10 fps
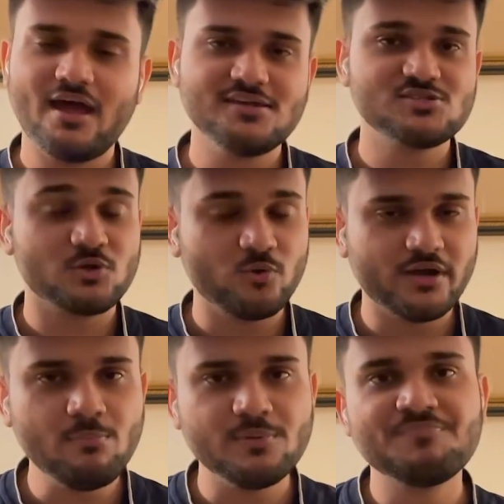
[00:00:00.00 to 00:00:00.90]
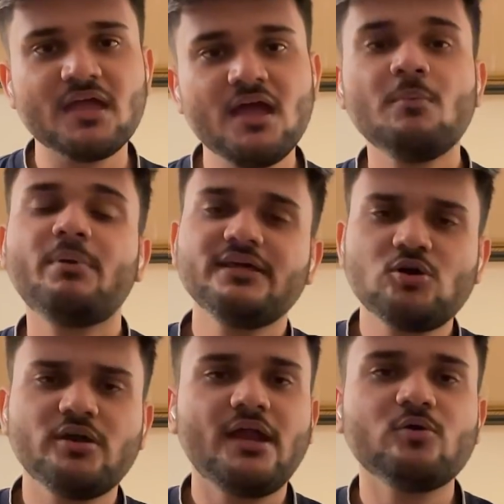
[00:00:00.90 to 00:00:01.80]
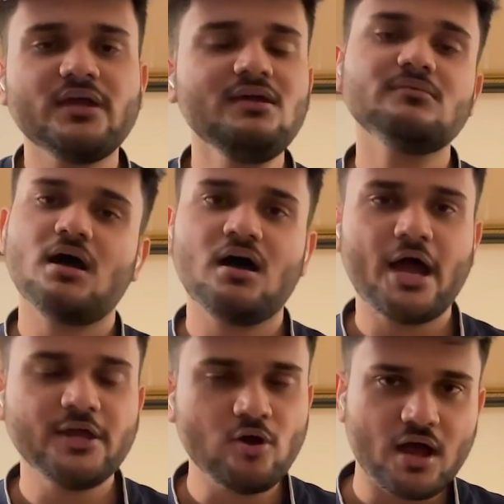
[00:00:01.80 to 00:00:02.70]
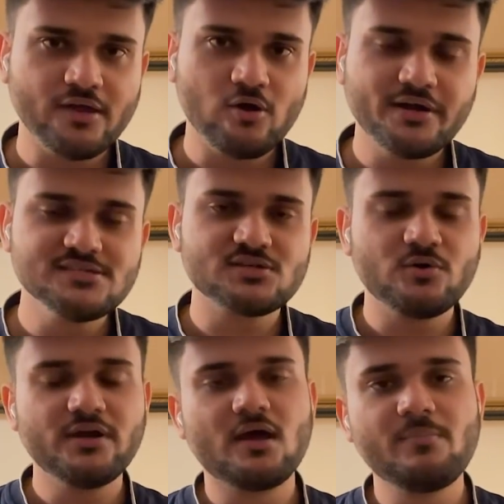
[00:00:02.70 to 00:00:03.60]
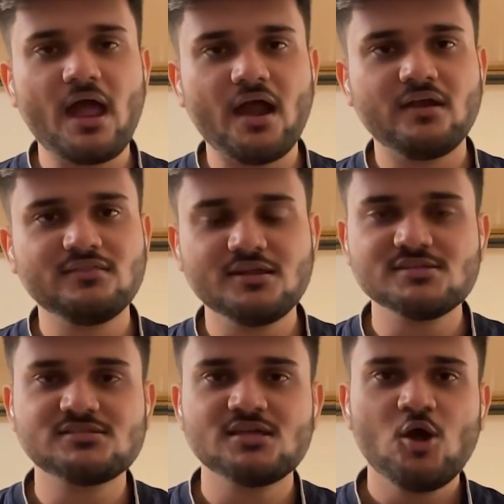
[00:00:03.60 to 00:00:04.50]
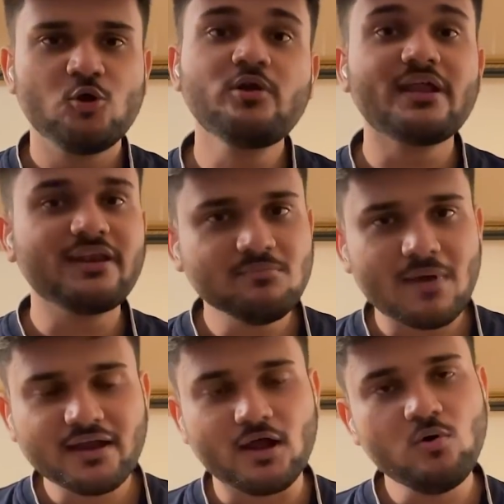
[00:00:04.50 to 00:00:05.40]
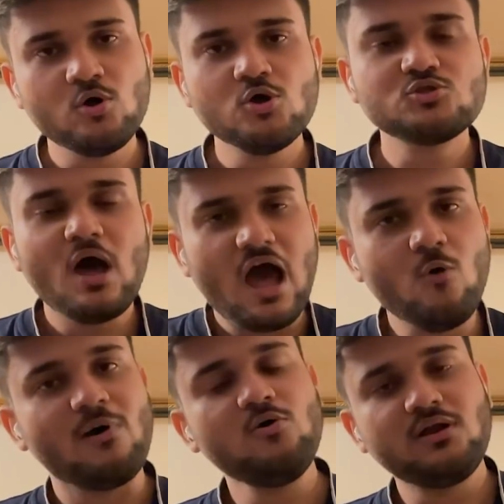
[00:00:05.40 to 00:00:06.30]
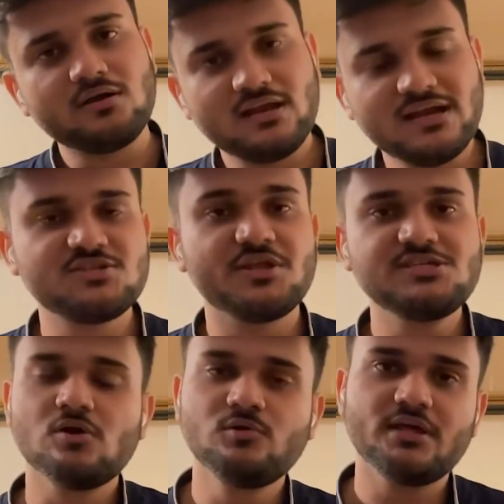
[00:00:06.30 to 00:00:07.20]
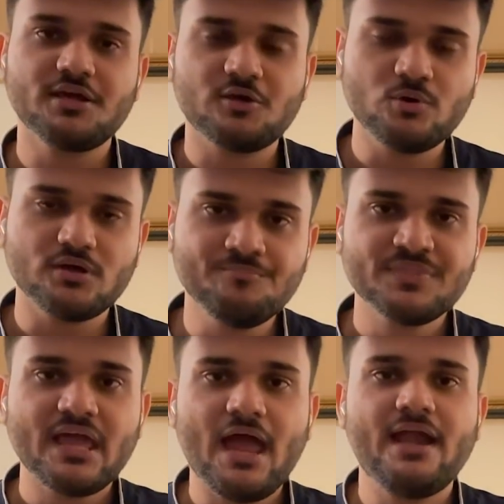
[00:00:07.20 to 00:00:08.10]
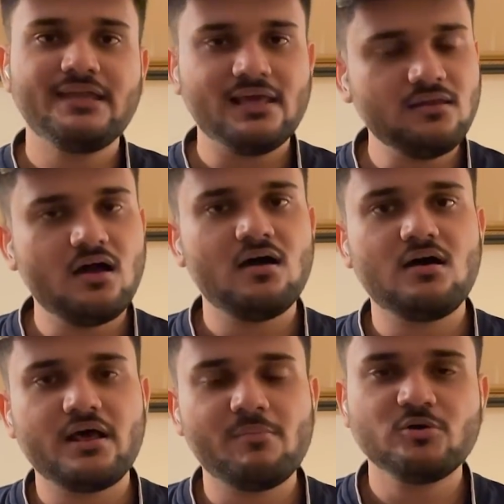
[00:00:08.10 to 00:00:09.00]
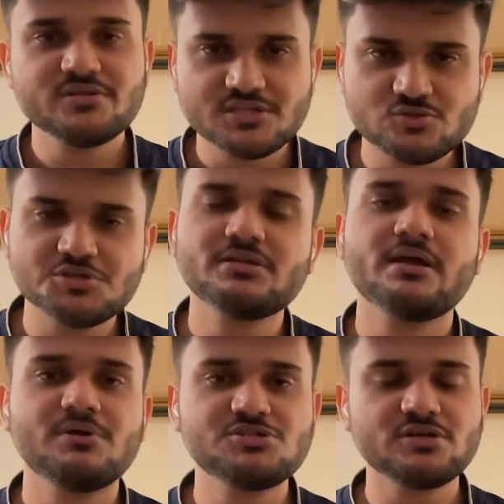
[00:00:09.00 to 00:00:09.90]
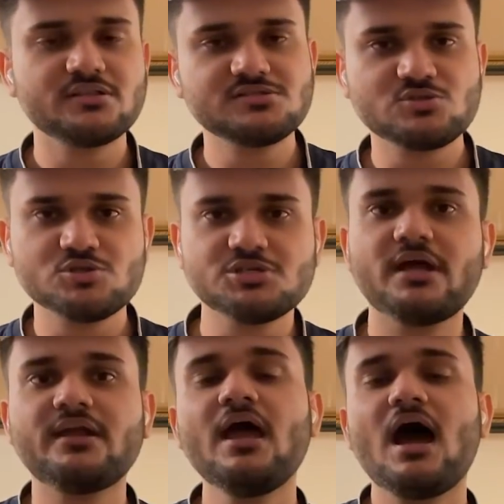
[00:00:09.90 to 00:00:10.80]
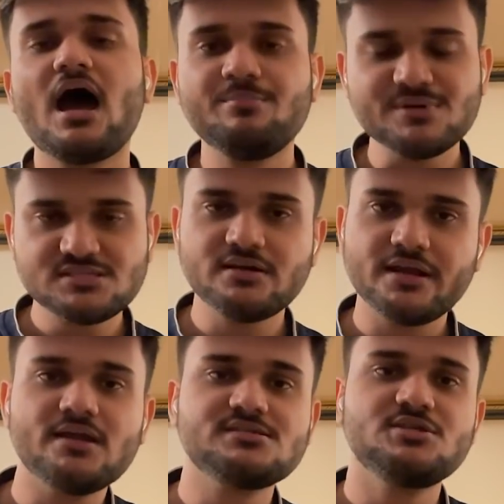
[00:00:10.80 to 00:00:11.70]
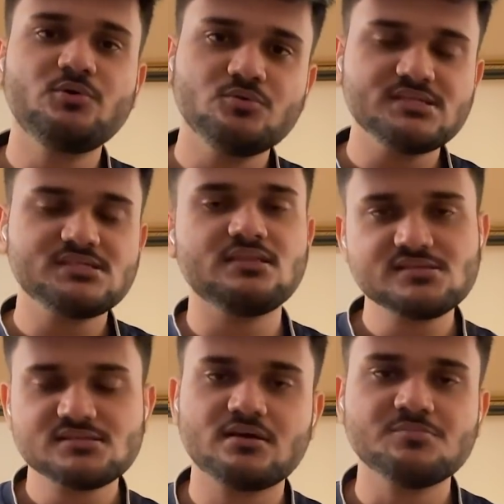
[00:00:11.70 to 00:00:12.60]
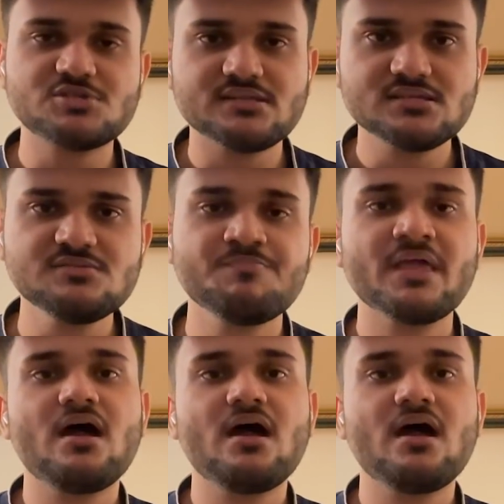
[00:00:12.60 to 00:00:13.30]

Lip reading: I screwed it up. But I thought that, okay, I already screwed it up and there is no turning back now. So how about let's reach out to the recruiter and tell her about the situation. I mentioned her the situation that I missed the test due to this and this circumstances.